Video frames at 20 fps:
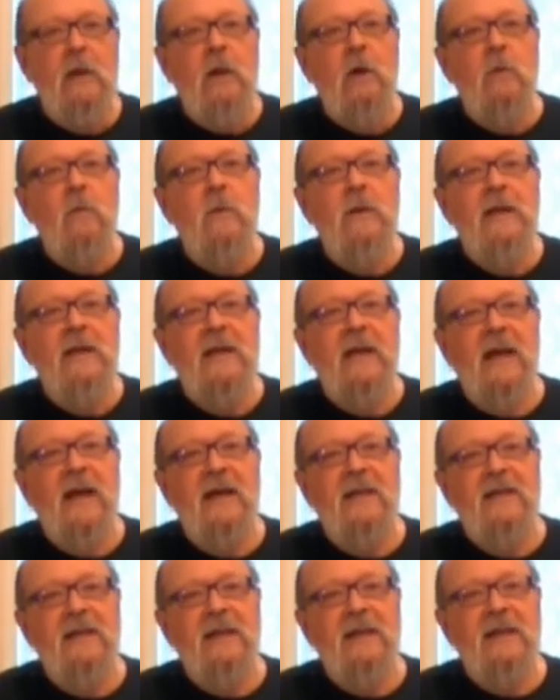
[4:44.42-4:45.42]
We
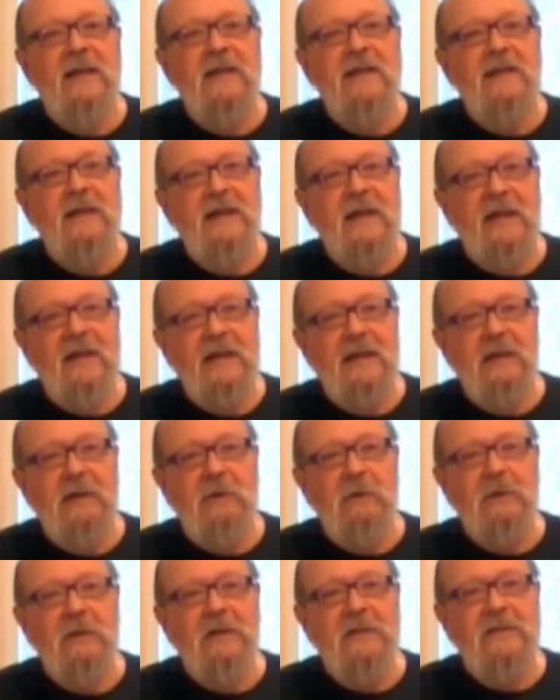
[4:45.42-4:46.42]
can't end any
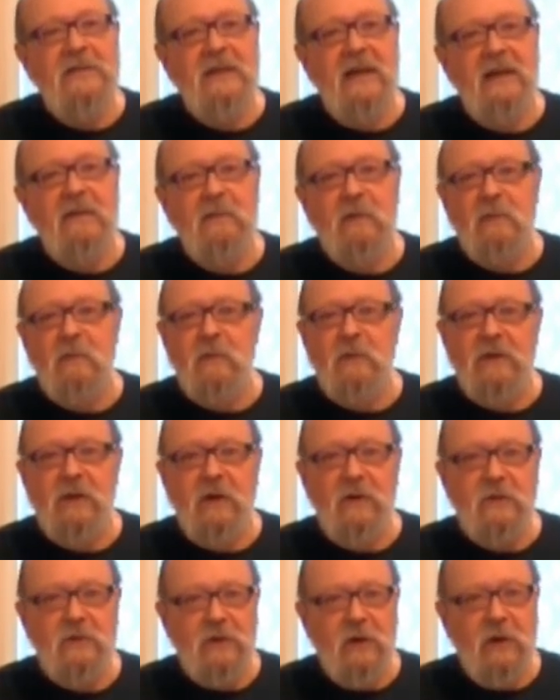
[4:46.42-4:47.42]
cooking segment
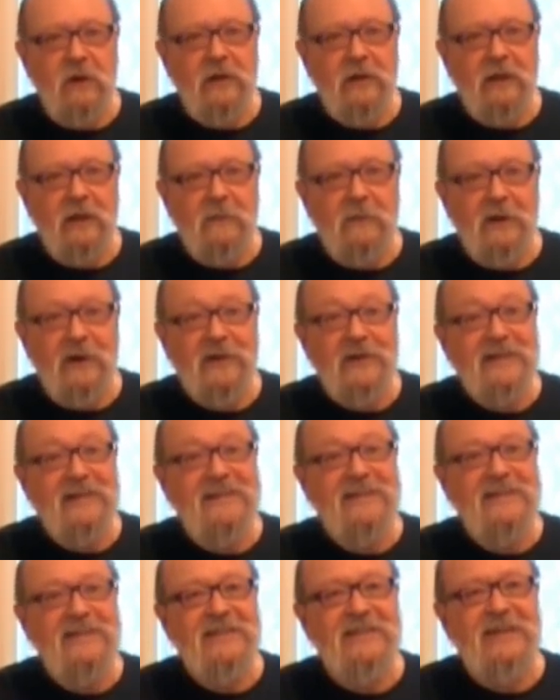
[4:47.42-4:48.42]
without talking about
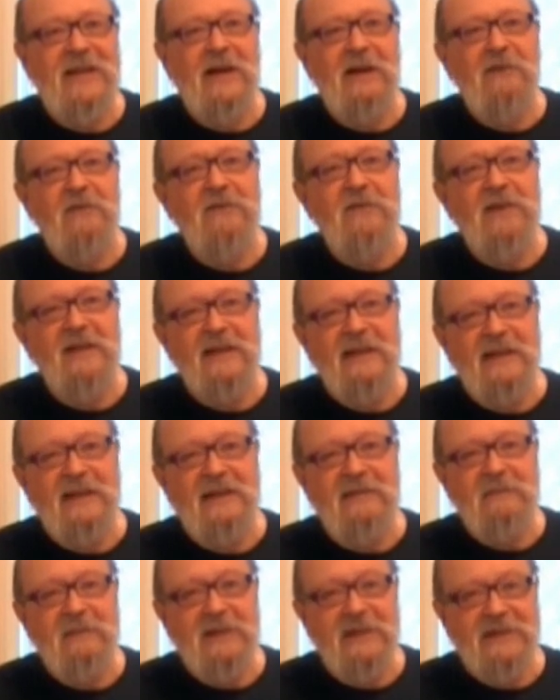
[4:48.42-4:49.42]

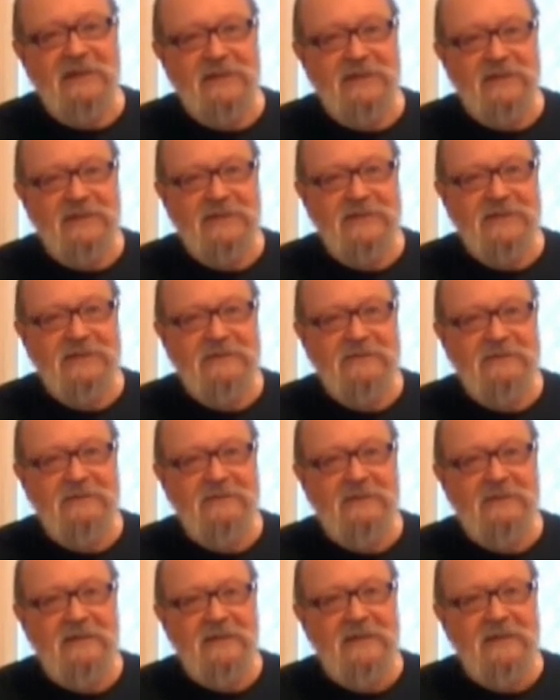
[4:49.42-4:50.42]
self-heating meals.
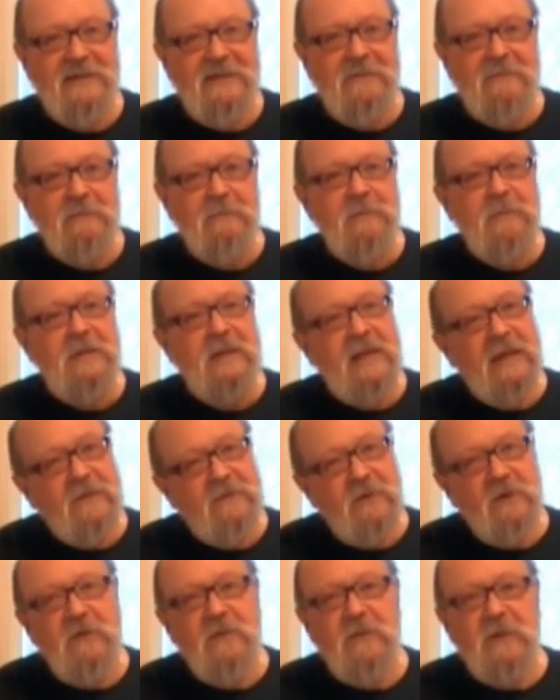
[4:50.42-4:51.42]
If
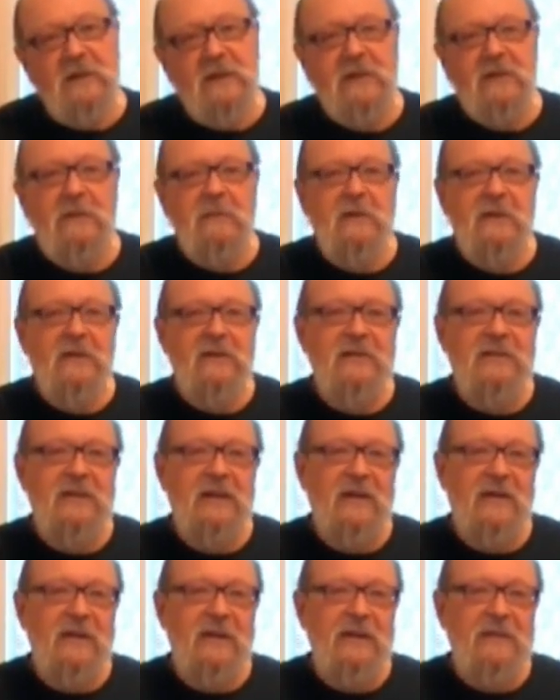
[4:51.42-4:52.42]
you've been in the
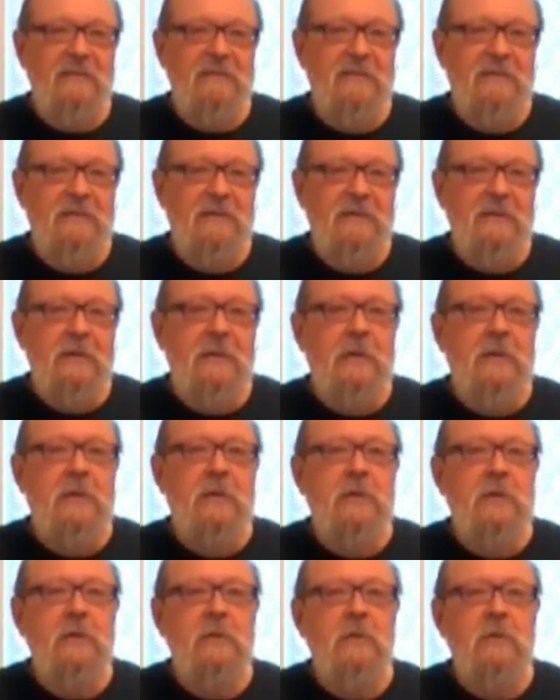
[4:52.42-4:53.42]
military,
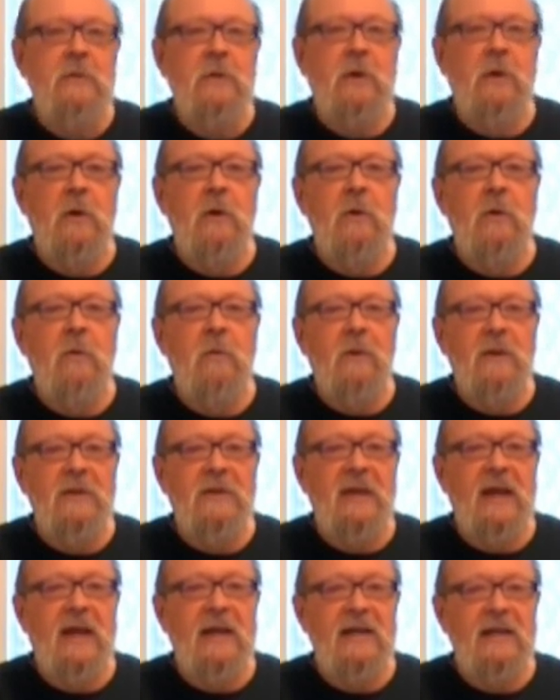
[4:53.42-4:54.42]
you know what
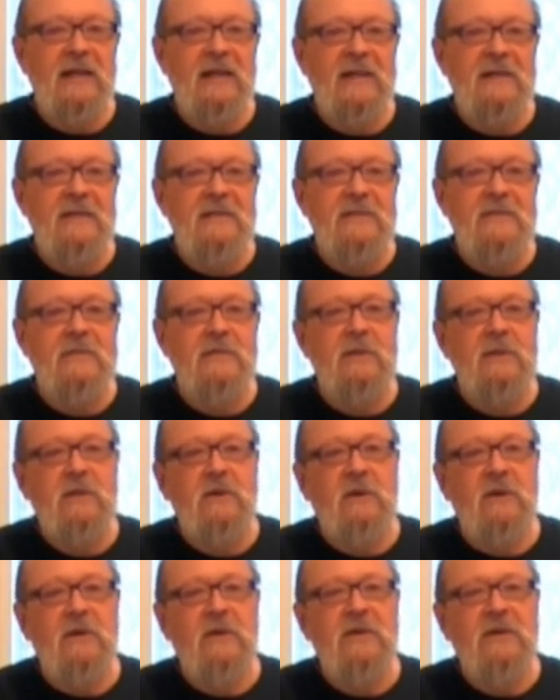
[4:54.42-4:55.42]
that is. They're
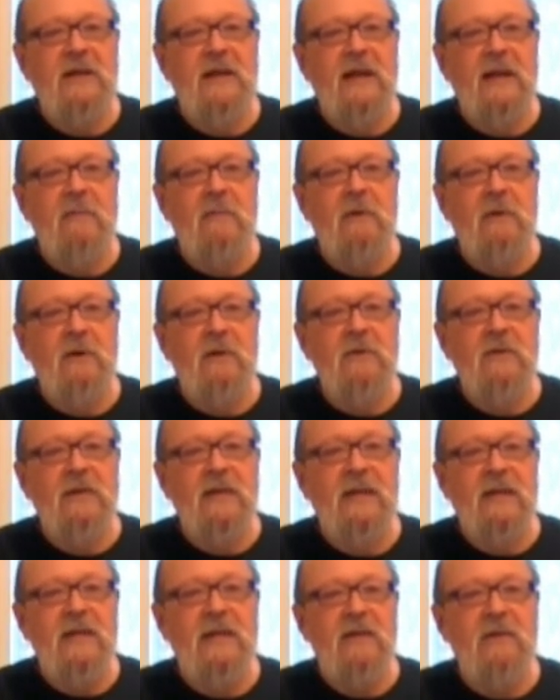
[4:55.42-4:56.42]
called
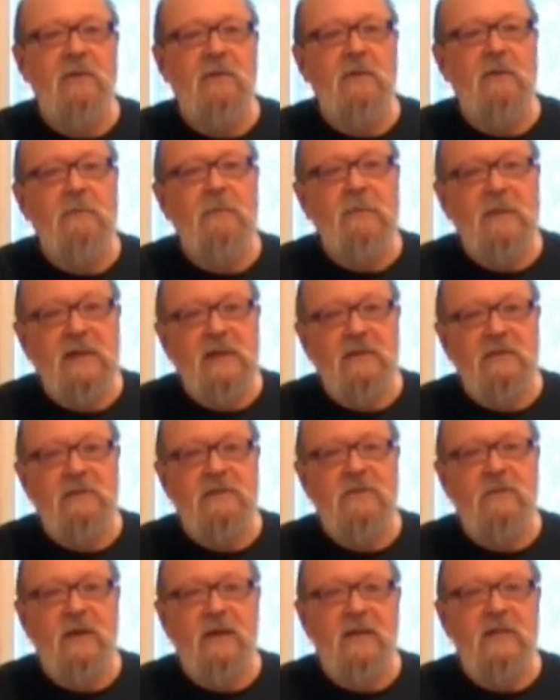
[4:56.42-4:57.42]
MRE, or
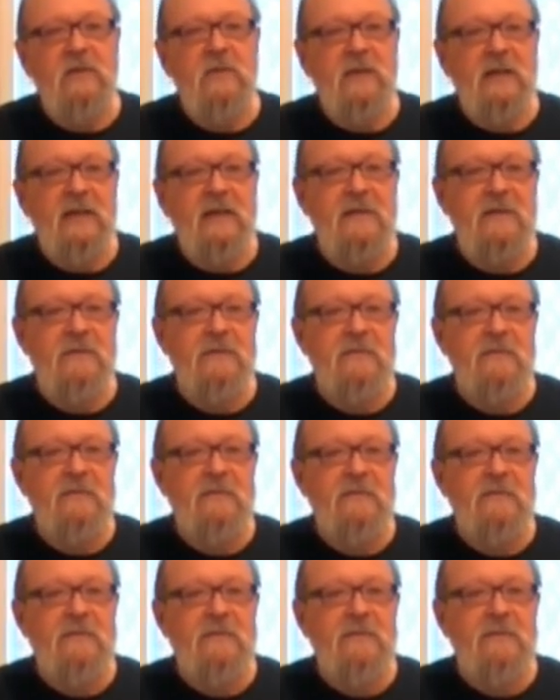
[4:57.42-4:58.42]
Meals Ready to Eat.
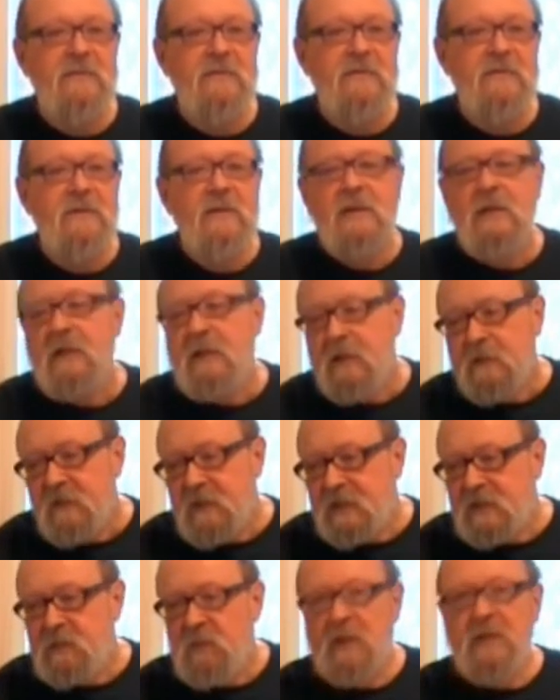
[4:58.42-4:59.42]

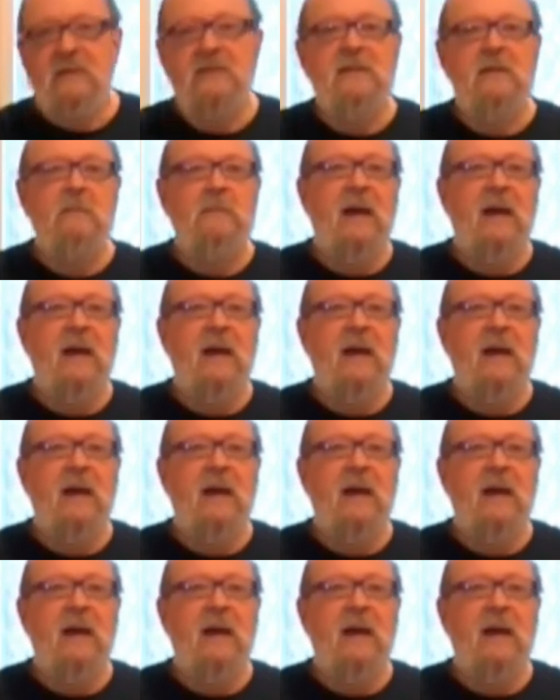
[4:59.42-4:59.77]
This one is the